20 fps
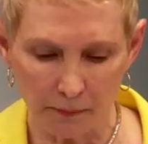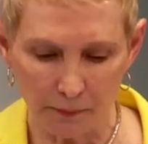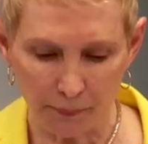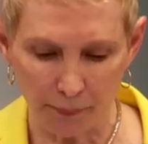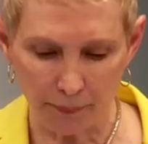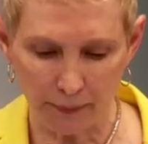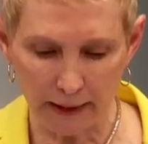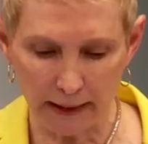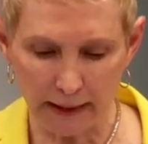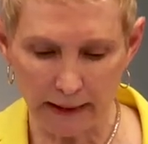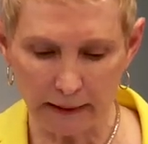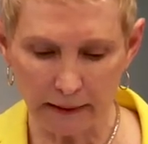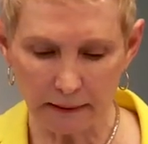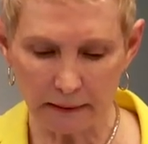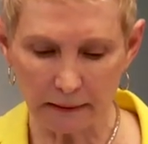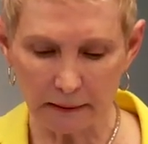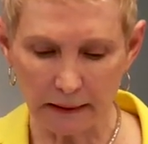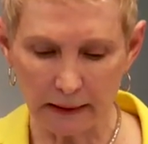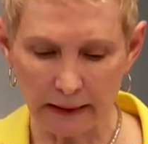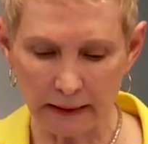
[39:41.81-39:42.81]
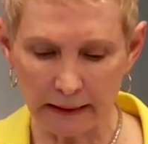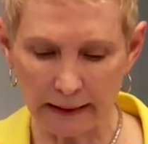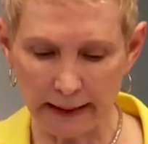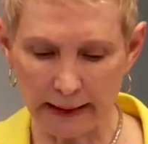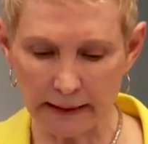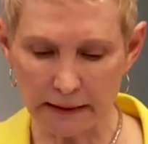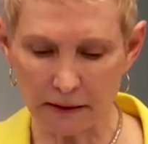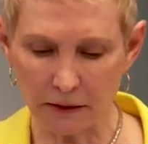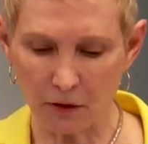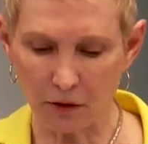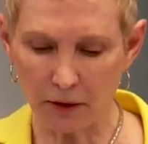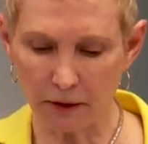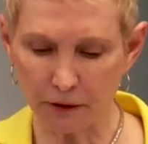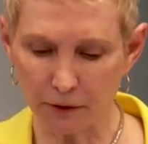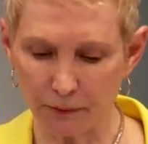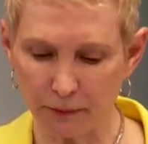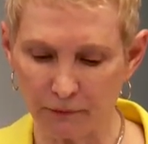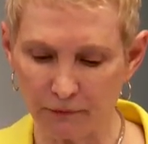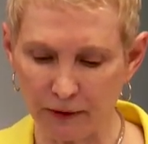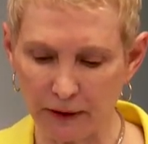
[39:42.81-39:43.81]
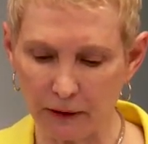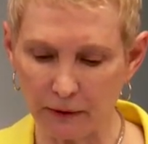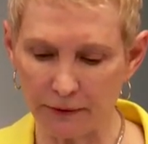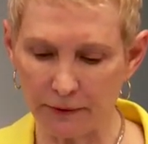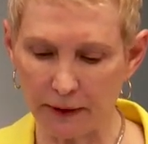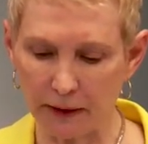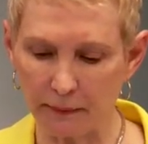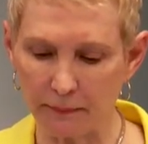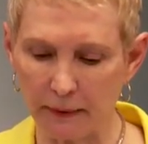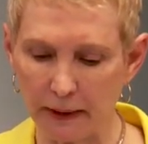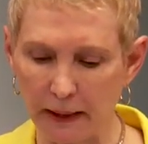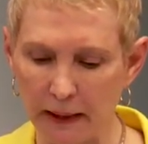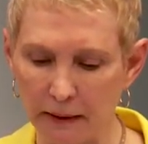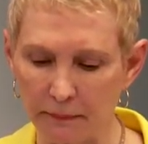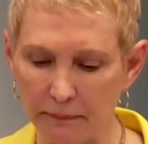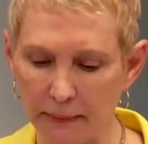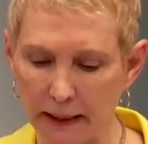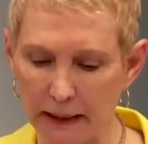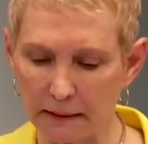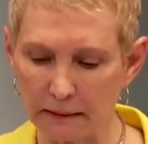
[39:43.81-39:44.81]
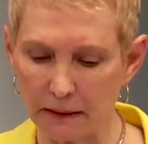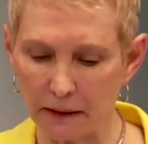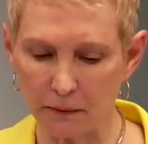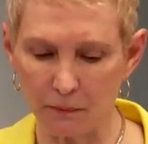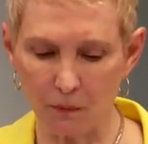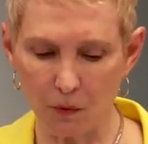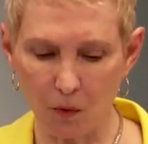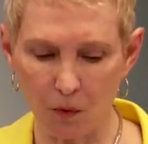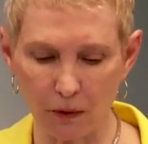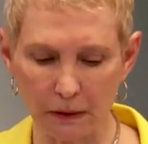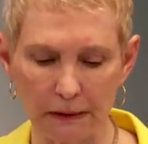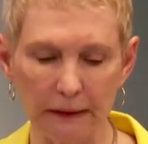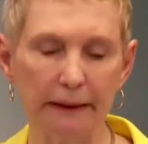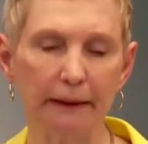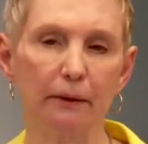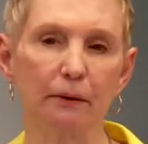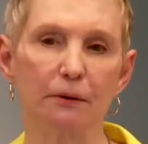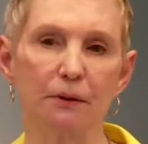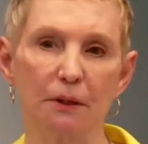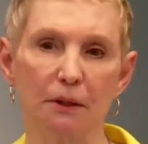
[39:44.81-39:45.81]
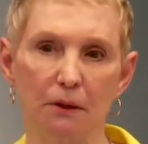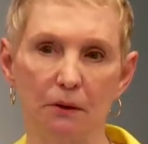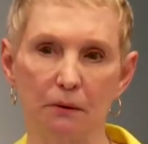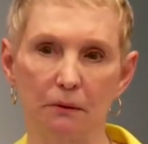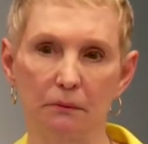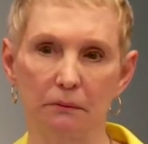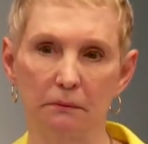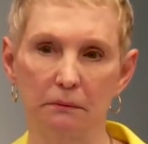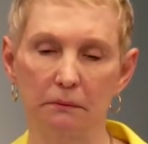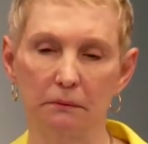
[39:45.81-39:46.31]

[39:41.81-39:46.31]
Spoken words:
Pray and ask God to reveal them and make them more clear to you.